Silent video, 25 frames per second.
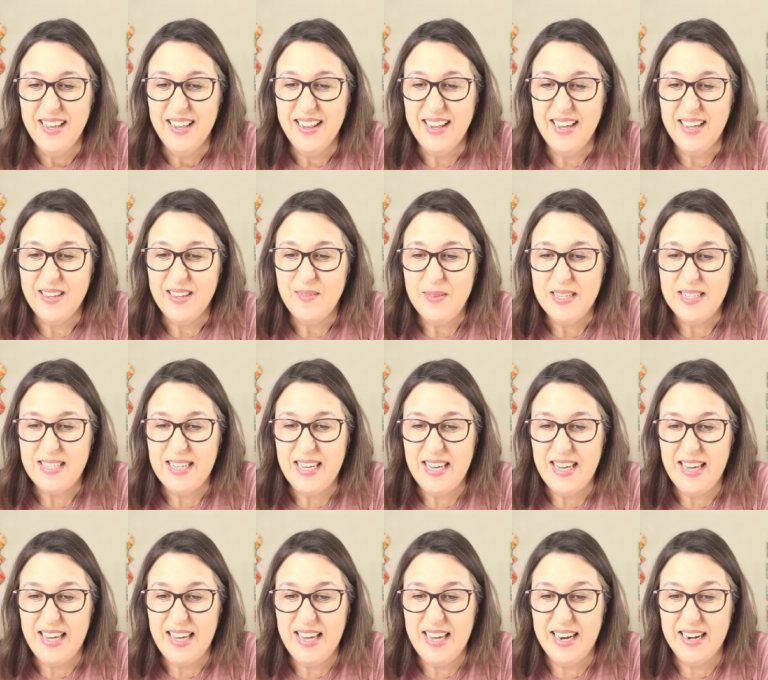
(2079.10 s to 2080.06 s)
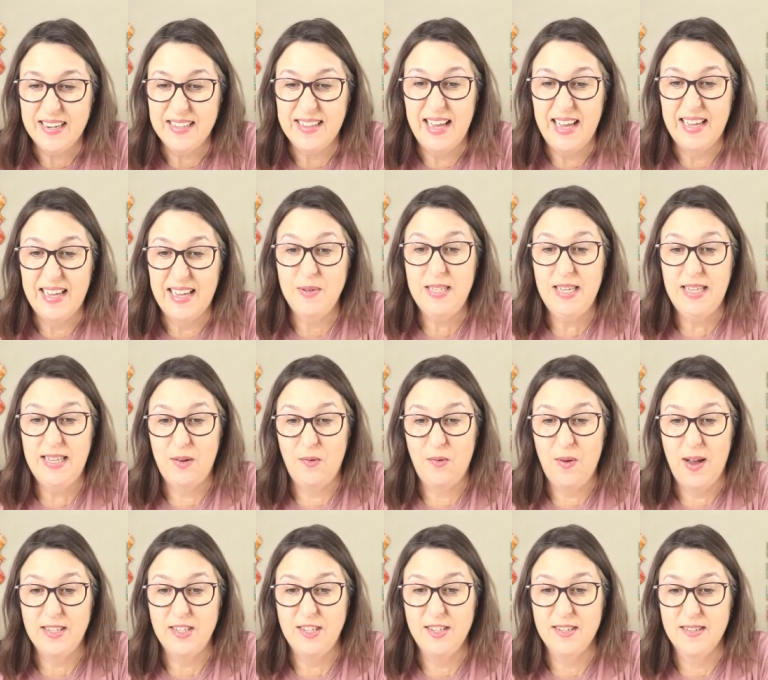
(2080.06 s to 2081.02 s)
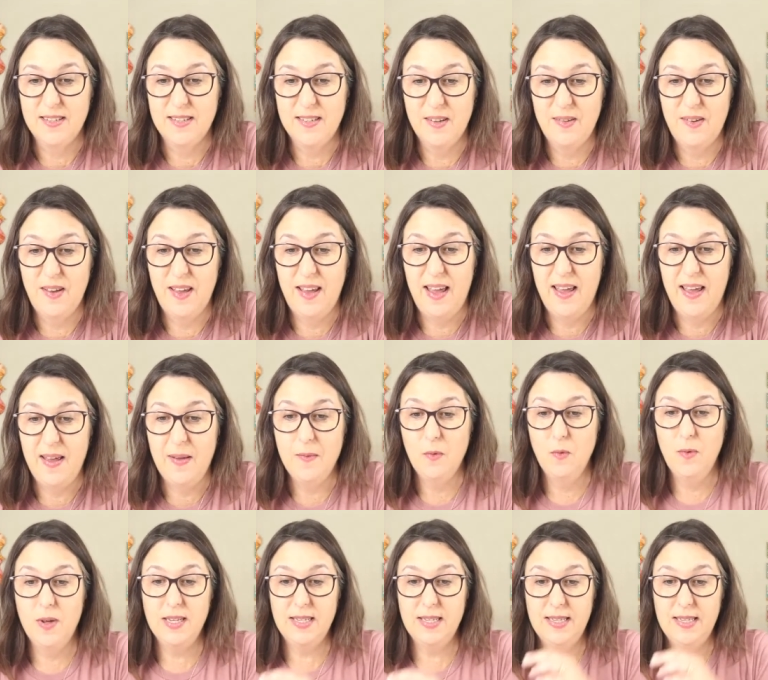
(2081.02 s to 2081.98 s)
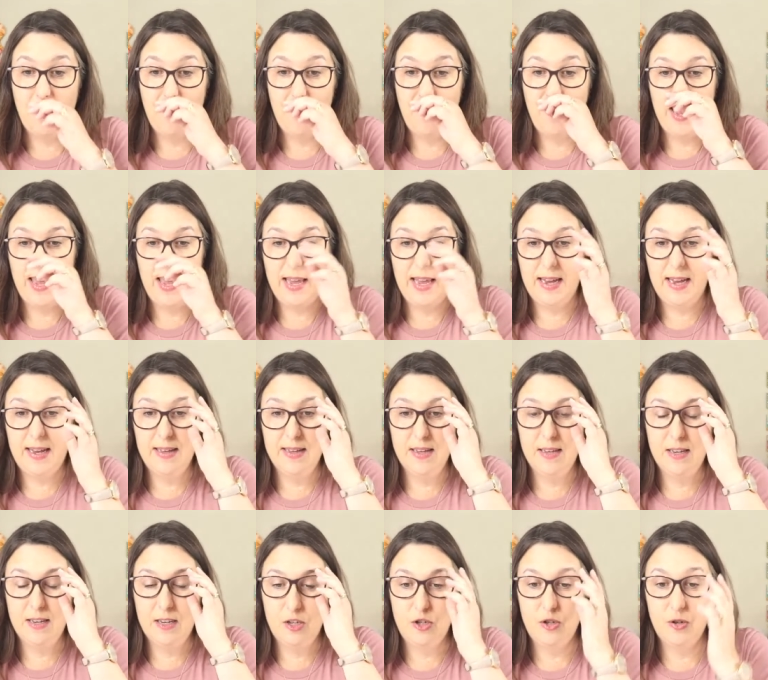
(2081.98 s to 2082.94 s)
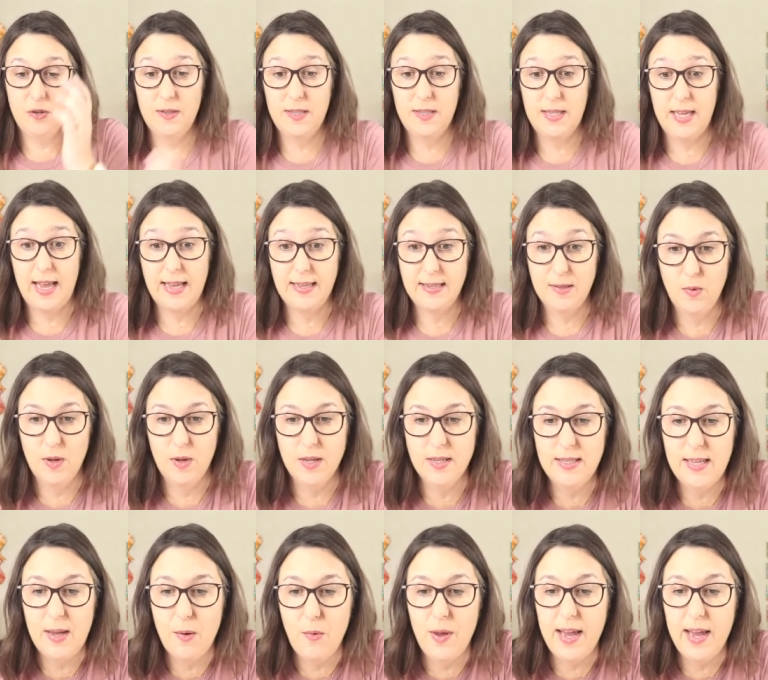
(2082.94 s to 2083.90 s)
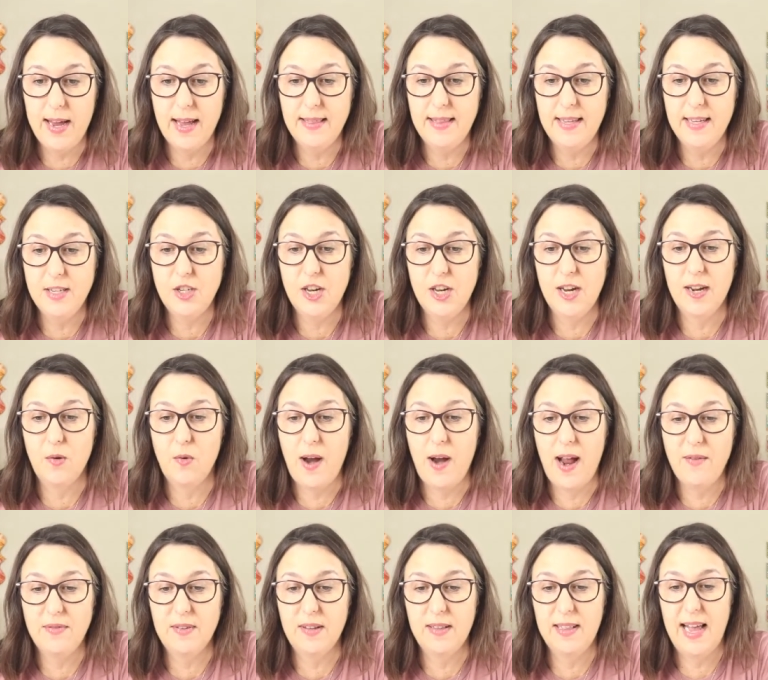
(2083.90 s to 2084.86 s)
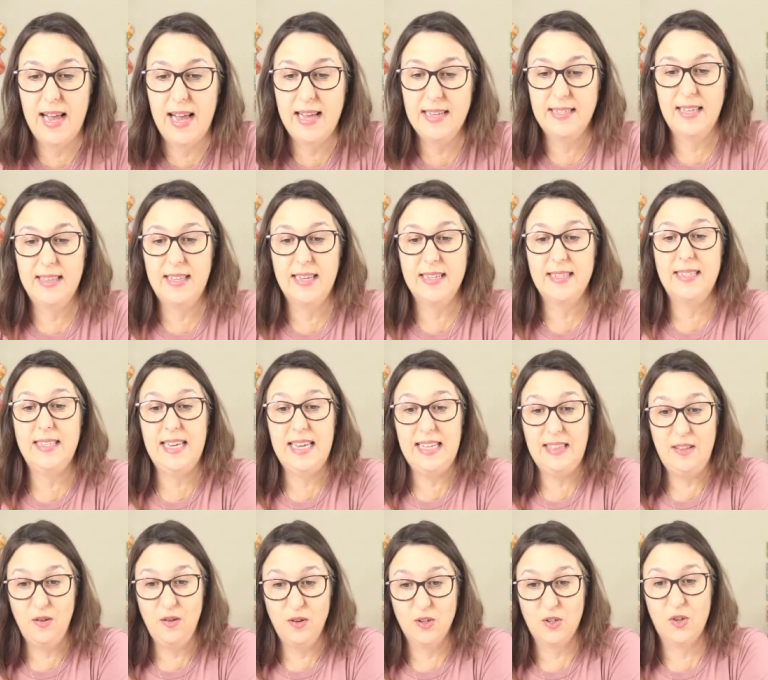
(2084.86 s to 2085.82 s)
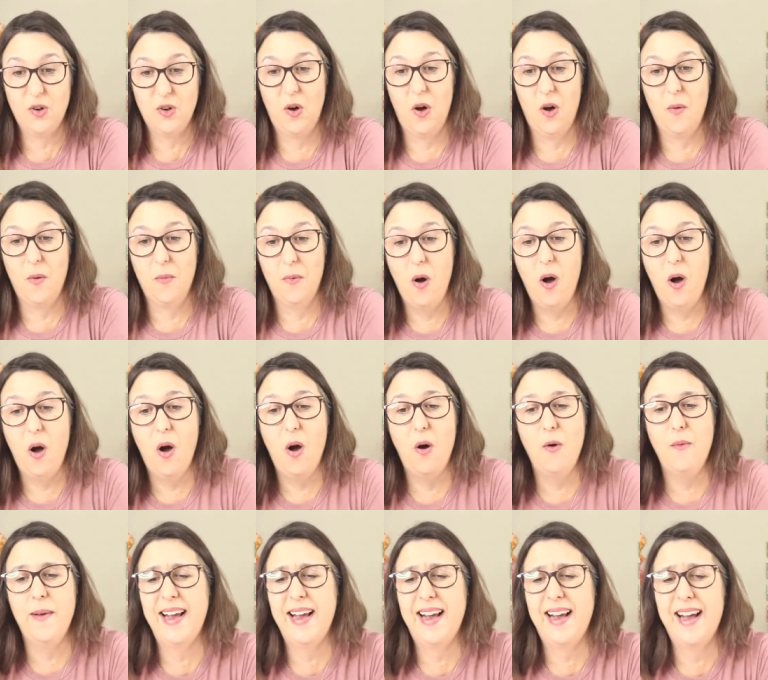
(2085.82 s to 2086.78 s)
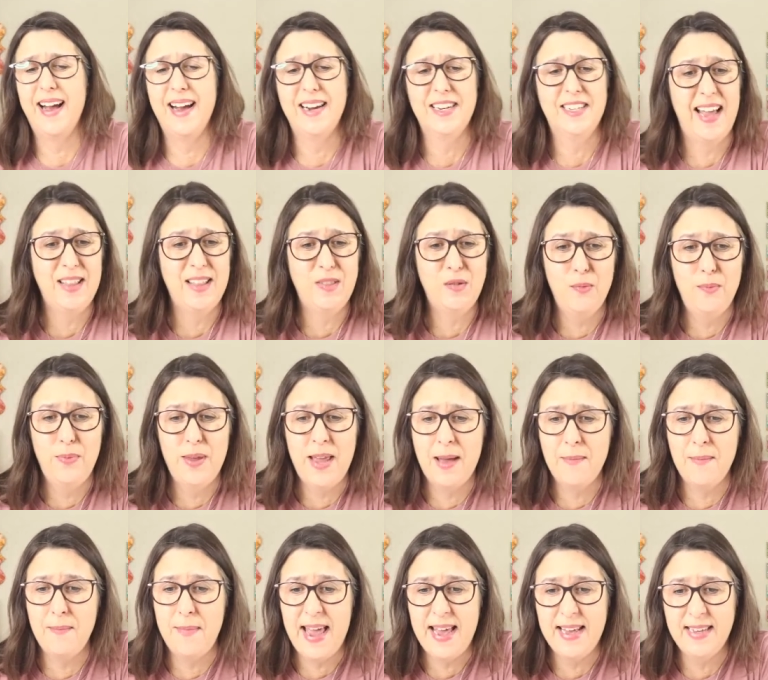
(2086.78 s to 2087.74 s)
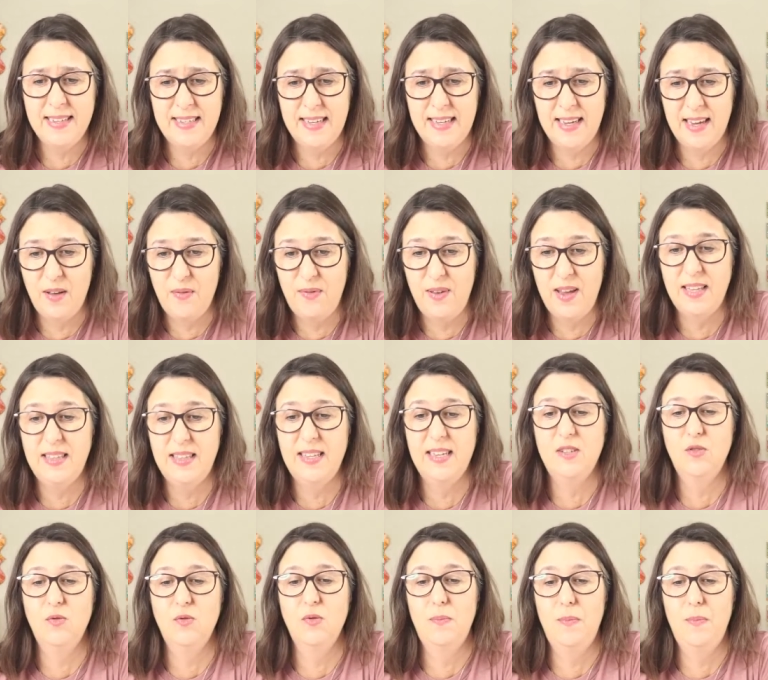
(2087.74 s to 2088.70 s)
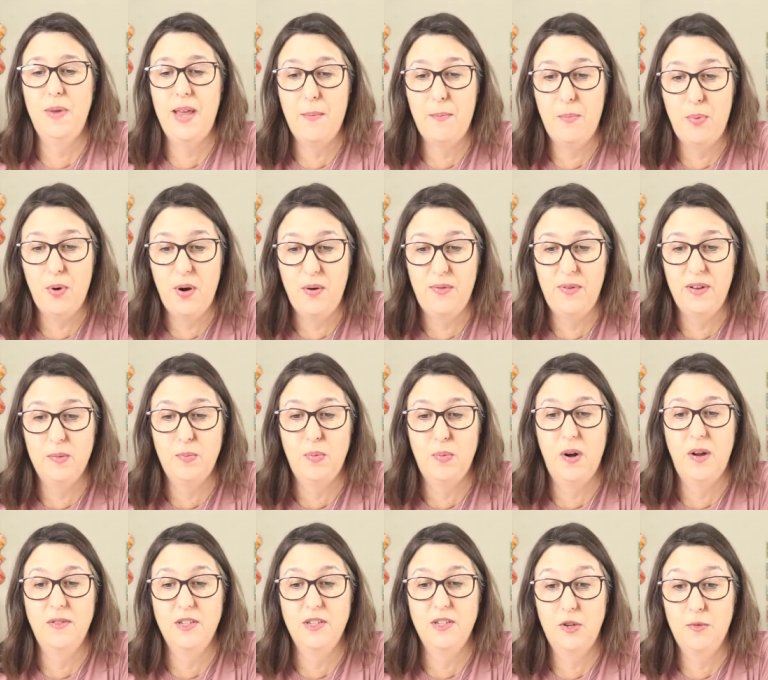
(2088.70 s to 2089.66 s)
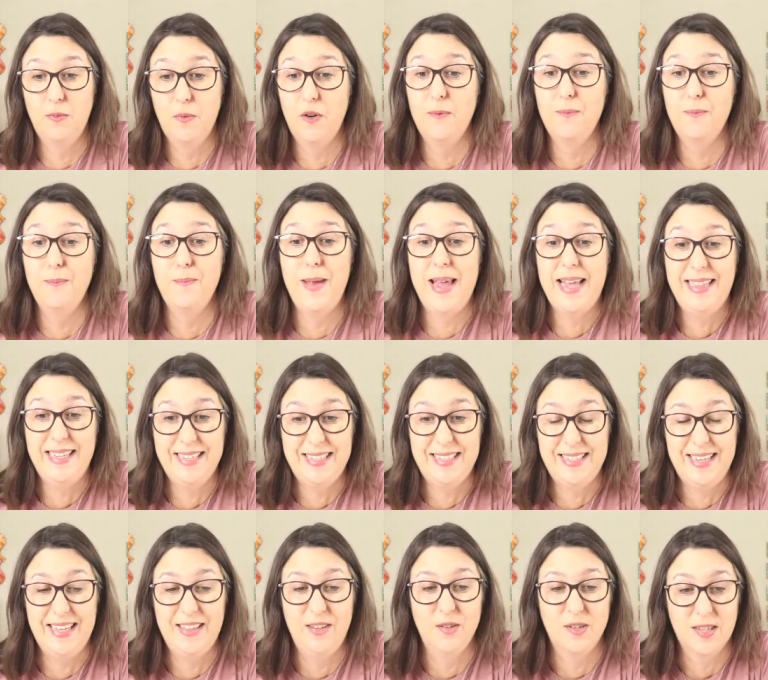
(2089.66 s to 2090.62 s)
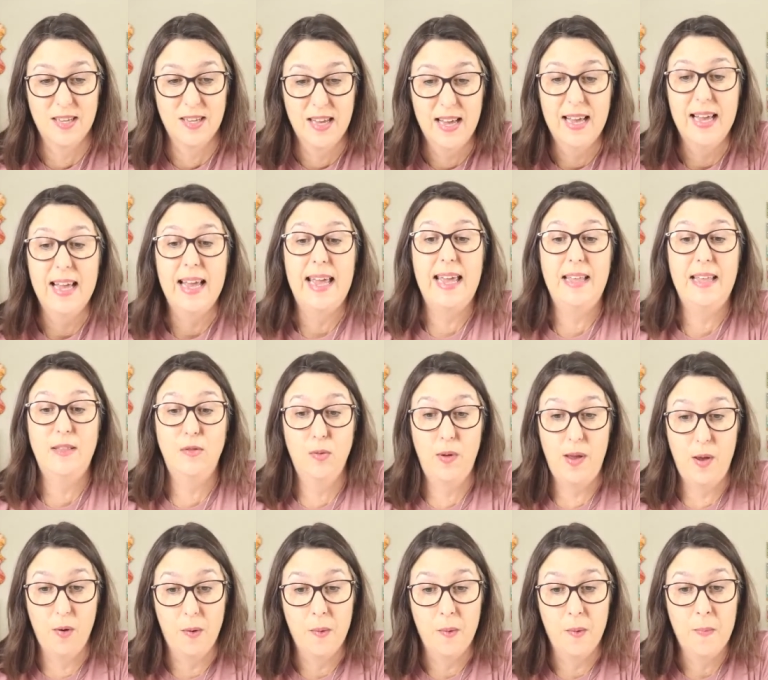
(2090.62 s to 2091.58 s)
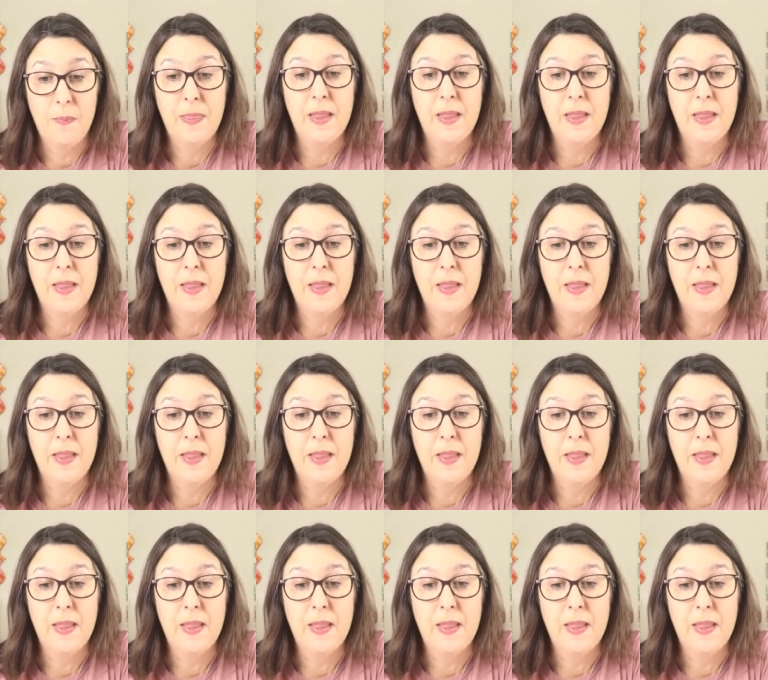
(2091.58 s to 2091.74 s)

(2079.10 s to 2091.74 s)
Let me see here. Let me see the questions. Okay. Once a week, June says, once a week I teach a craft class at a senior's home. Oh my gosh, that would be amazing. I think this would be a perfect project for many seniors. It will.